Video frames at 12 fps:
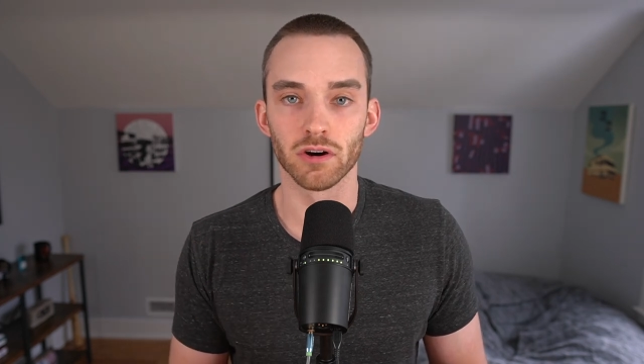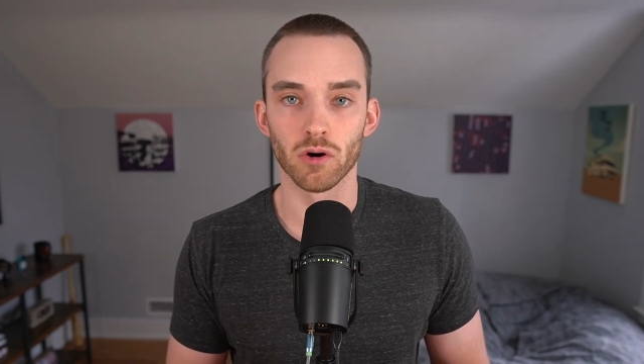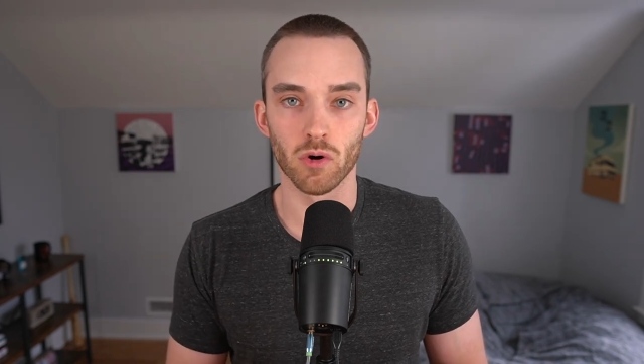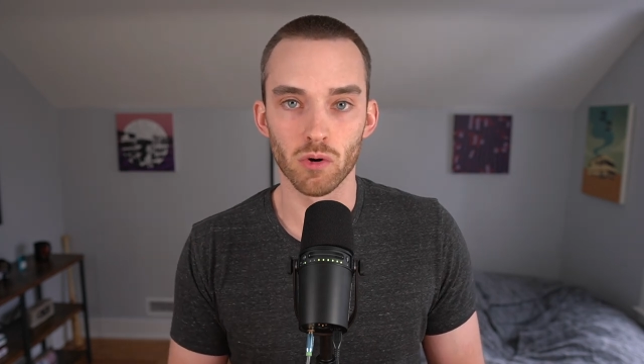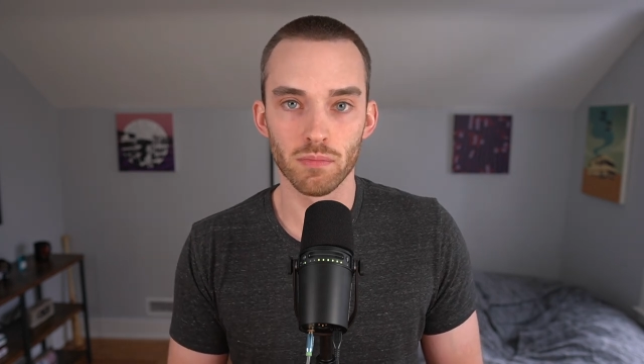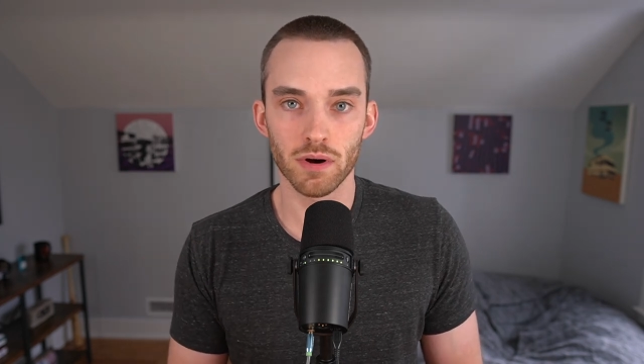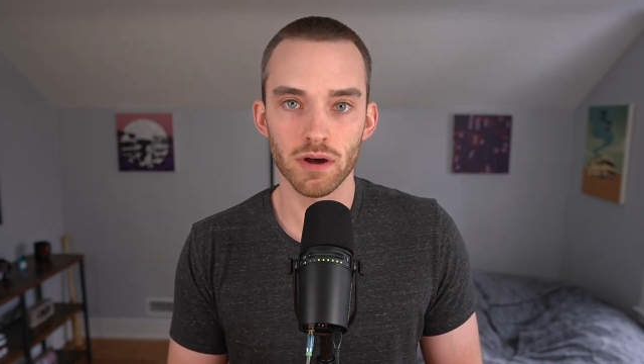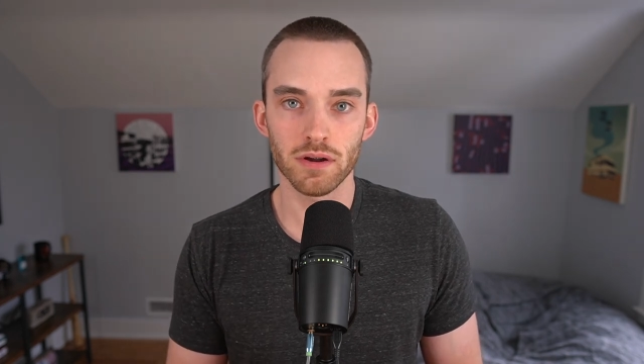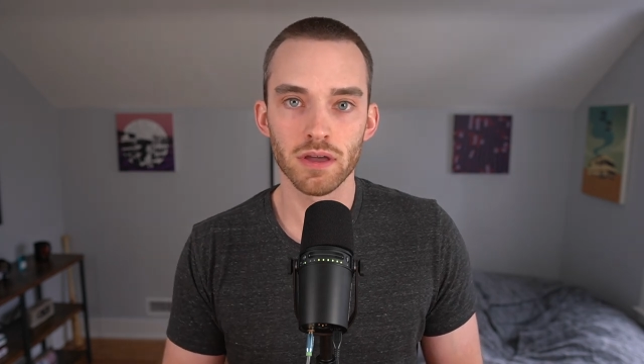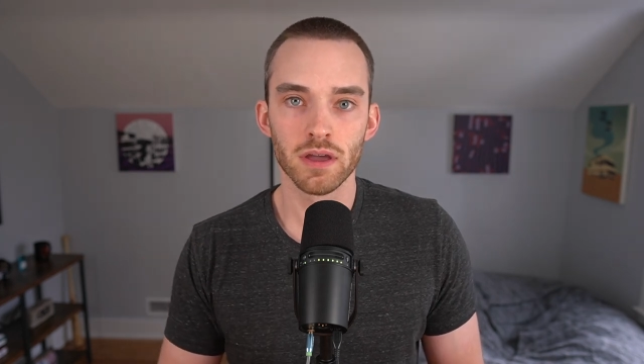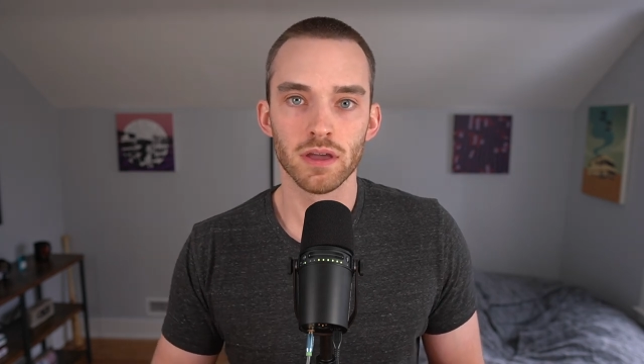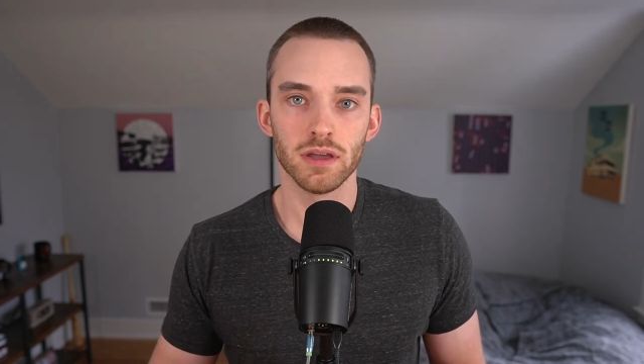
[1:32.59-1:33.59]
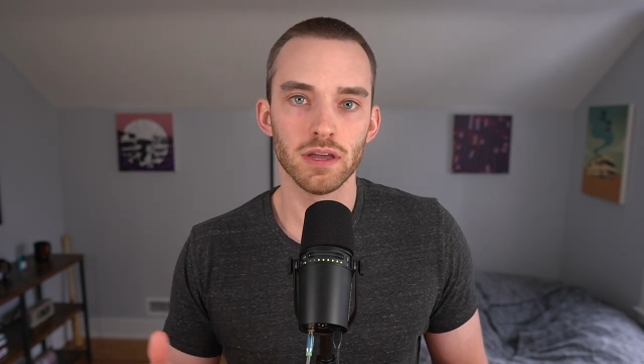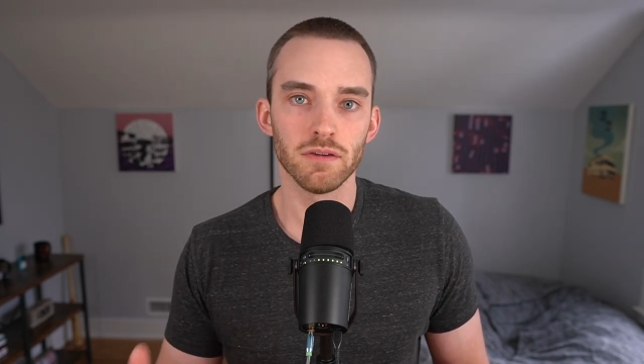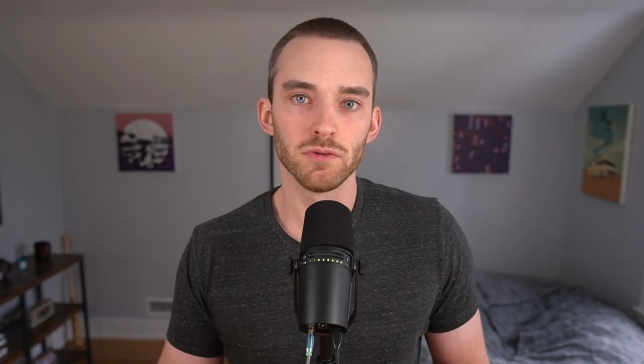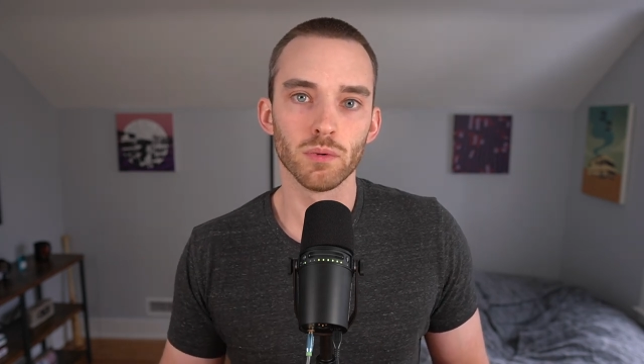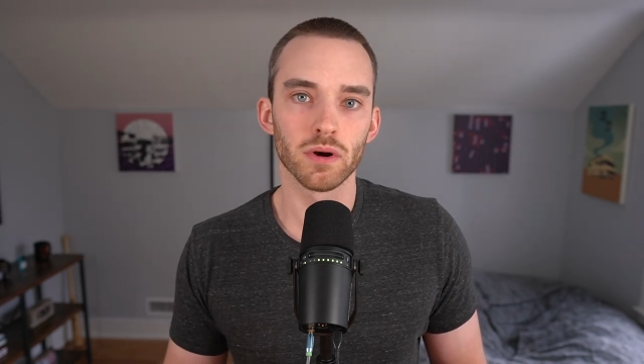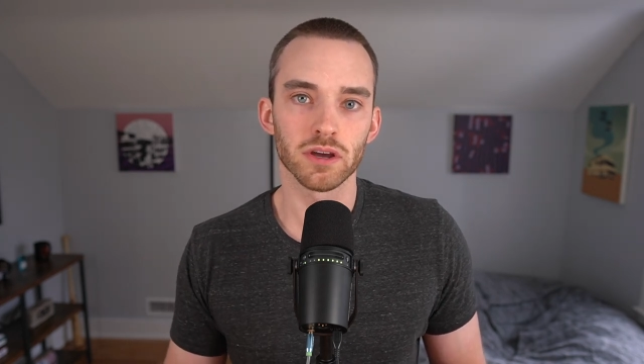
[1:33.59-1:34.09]
or HomePod,
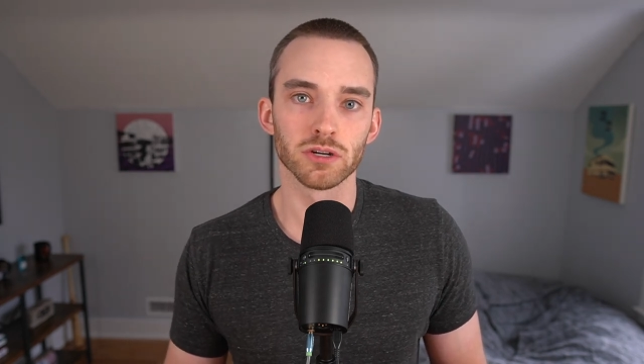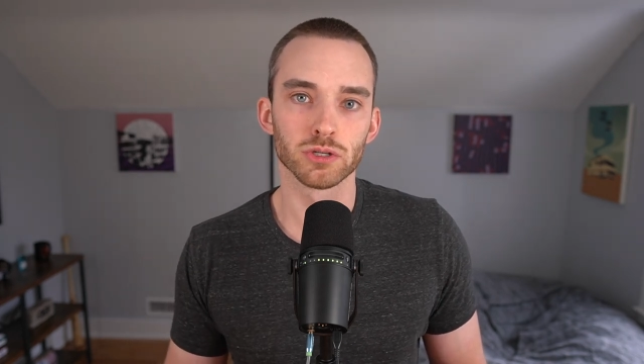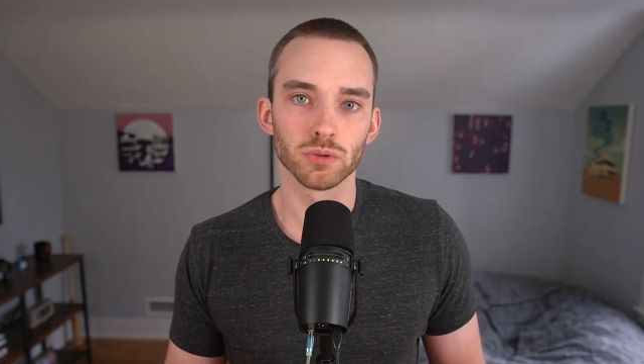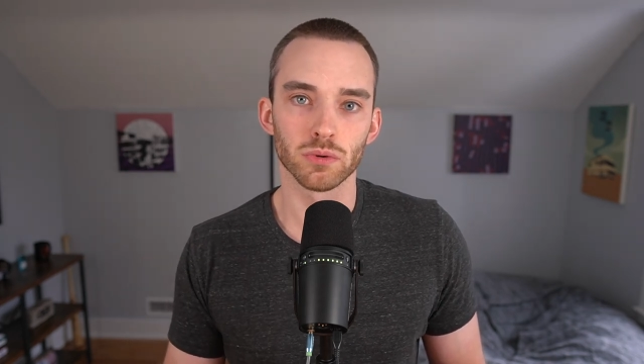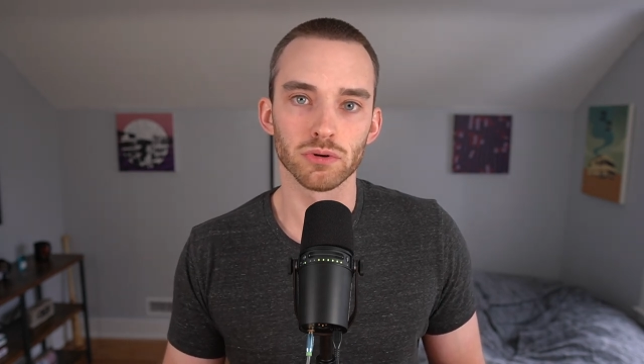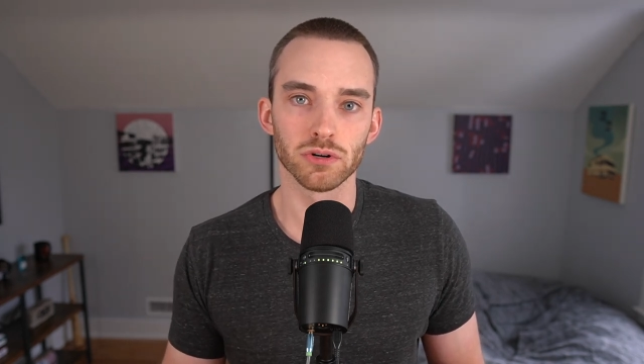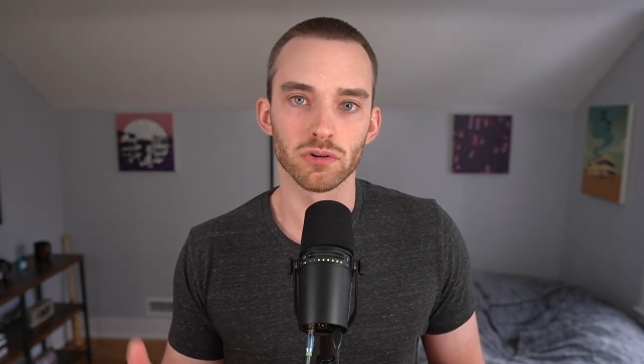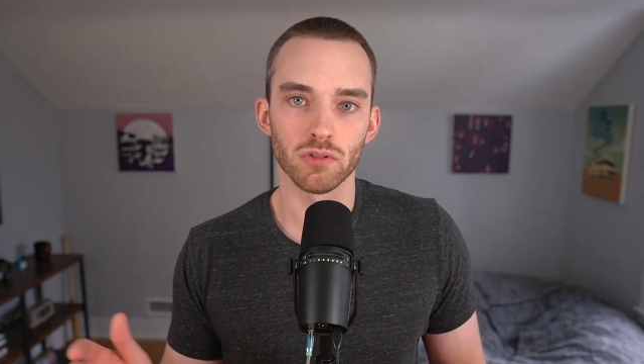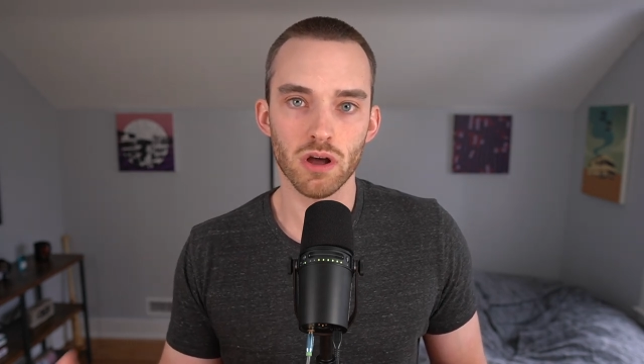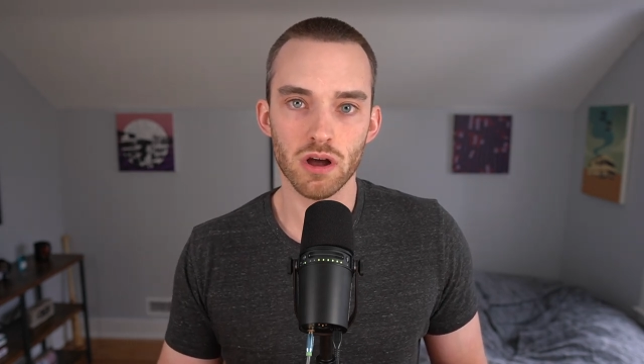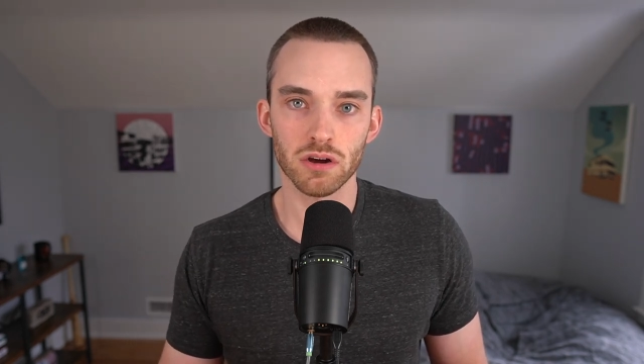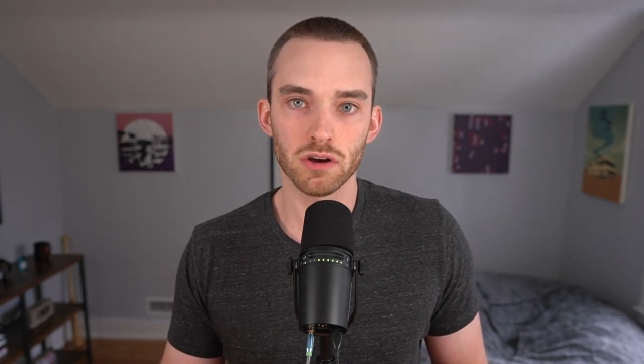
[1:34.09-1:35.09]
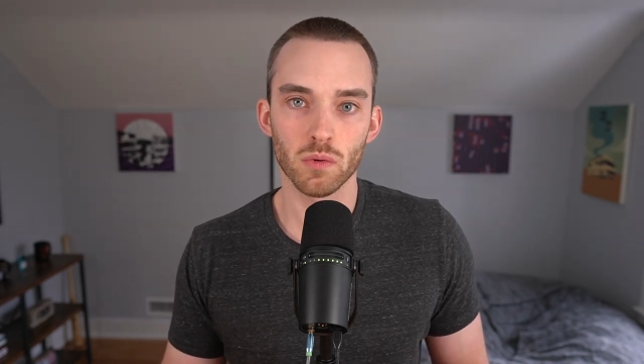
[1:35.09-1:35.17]
if you want to control your lock